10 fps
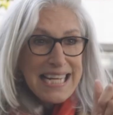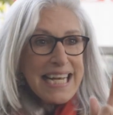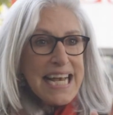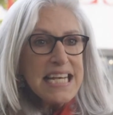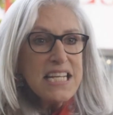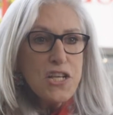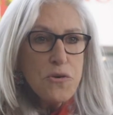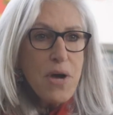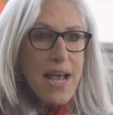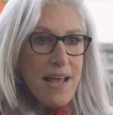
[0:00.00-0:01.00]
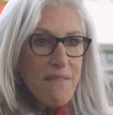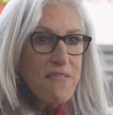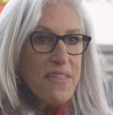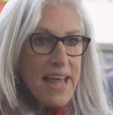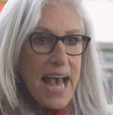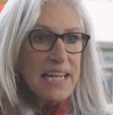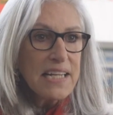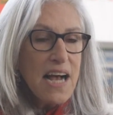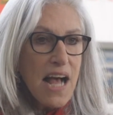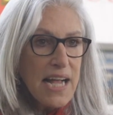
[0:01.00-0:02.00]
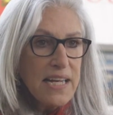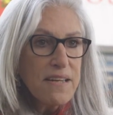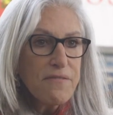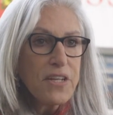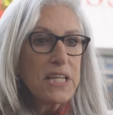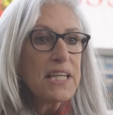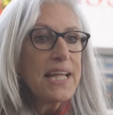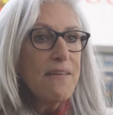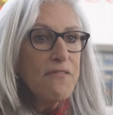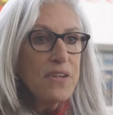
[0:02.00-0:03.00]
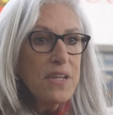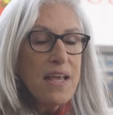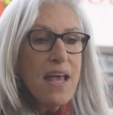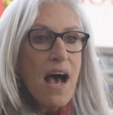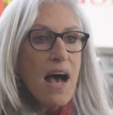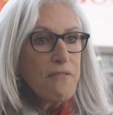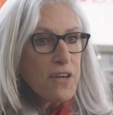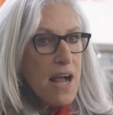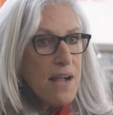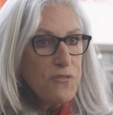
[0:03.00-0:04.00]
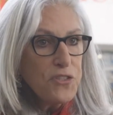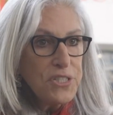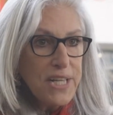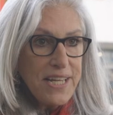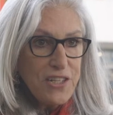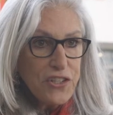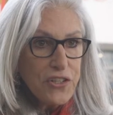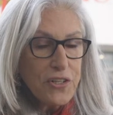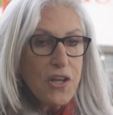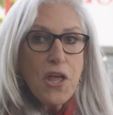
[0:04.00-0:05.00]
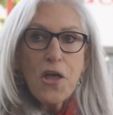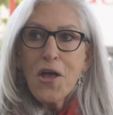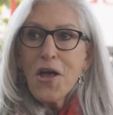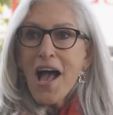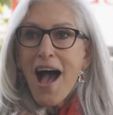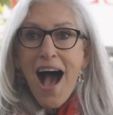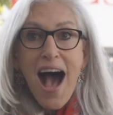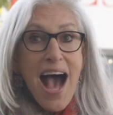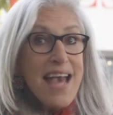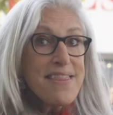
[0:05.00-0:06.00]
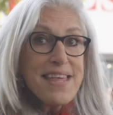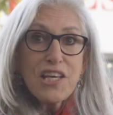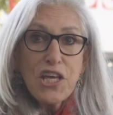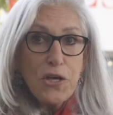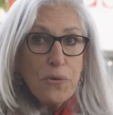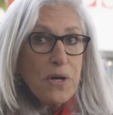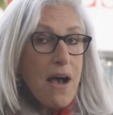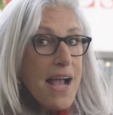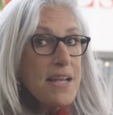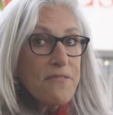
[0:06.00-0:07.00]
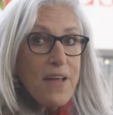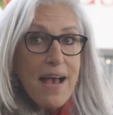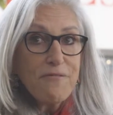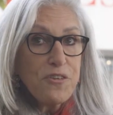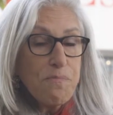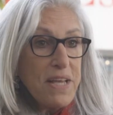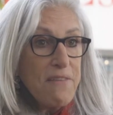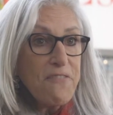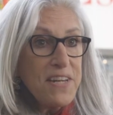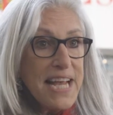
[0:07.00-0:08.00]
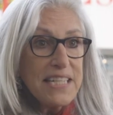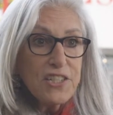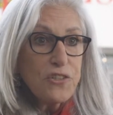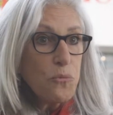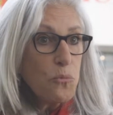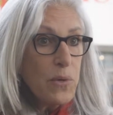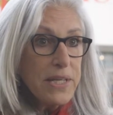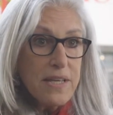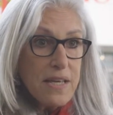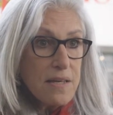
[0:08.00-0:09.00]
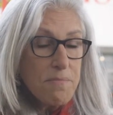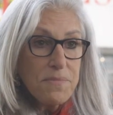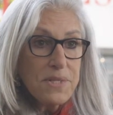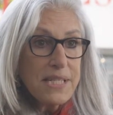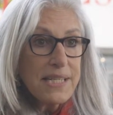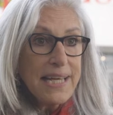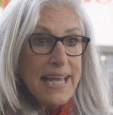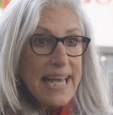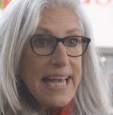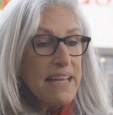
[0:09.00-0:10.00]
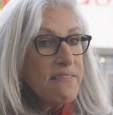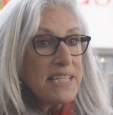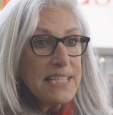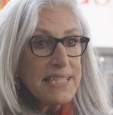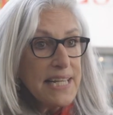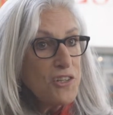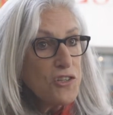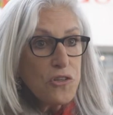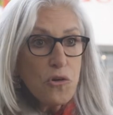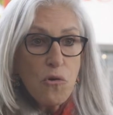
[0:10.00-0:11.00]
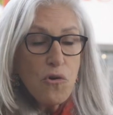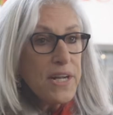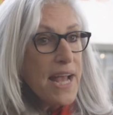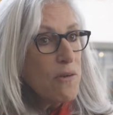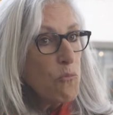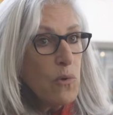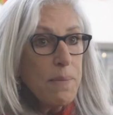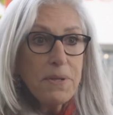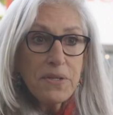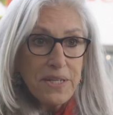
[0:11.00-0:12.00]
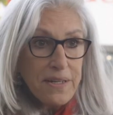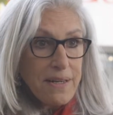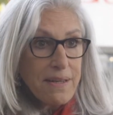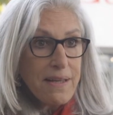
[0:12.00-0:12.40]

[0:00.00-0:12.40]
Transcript: Can you have that kind of a level of conversation? I think you kind of have to be Vanessa Williams in the center court at Wimbledon.